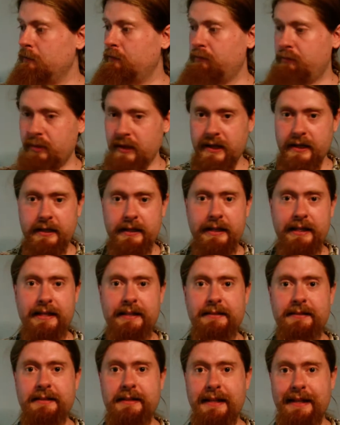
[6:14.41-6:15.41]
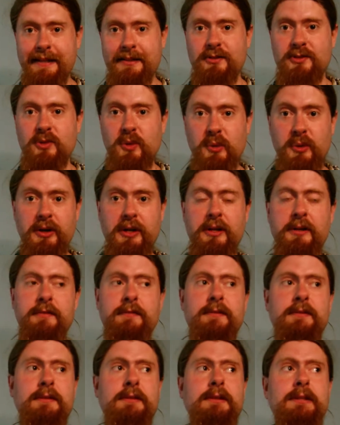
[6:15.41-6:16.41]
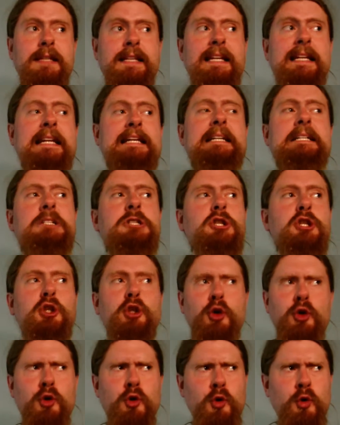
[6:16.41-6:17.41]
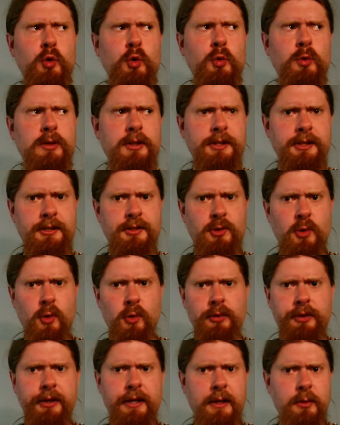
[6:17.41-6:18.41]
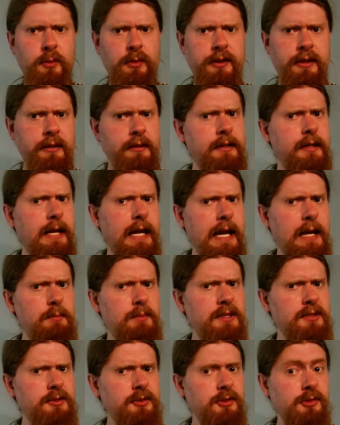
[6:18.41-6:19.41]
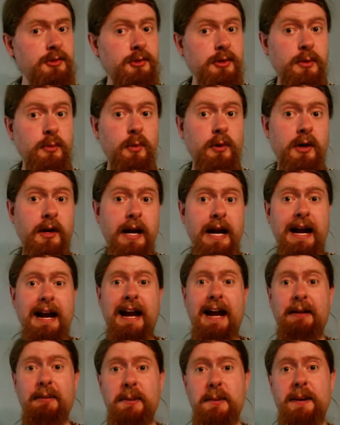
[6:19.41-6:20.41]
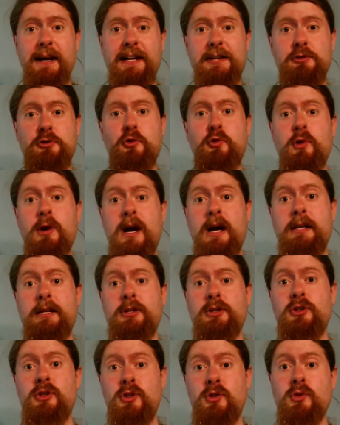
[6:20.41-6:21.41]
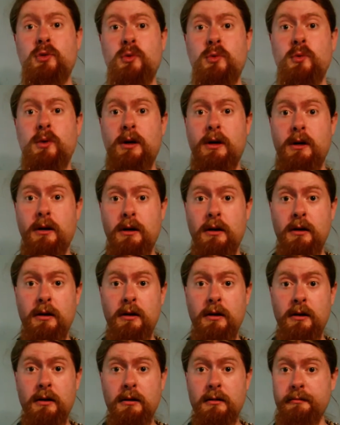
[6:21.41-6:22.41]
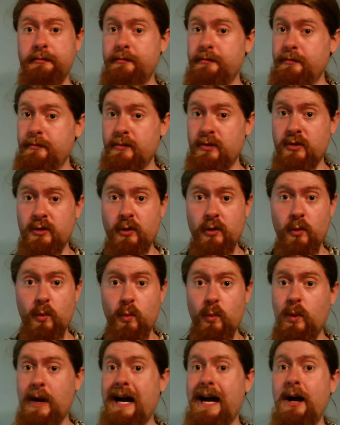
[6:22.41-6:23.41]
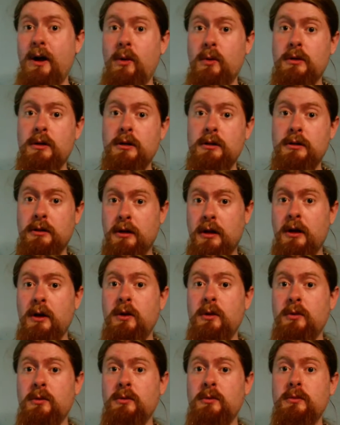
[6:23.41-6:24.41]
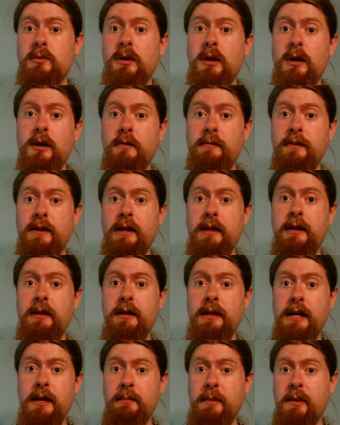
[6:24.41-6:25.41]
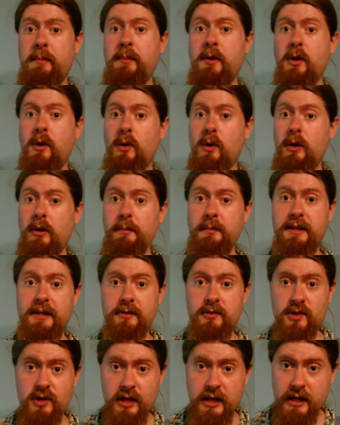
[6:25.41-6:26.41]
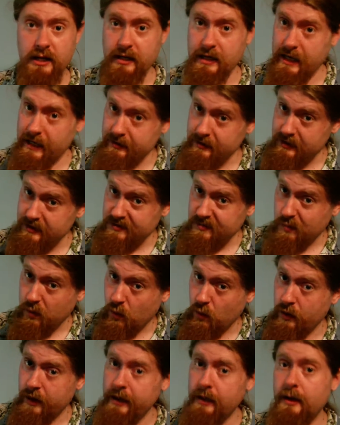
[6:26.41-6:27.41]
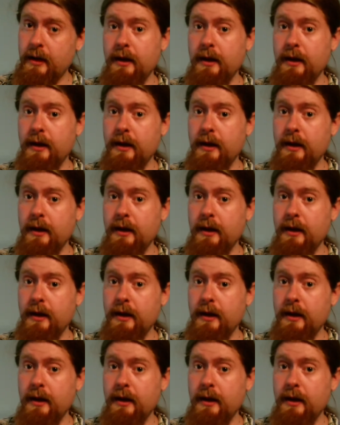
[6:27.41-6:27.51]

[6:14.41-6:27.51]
But it did sort of lead to this whole thing within the game industry where everybody tried to do a sort of WoW clone of an MMORPG, and at this point,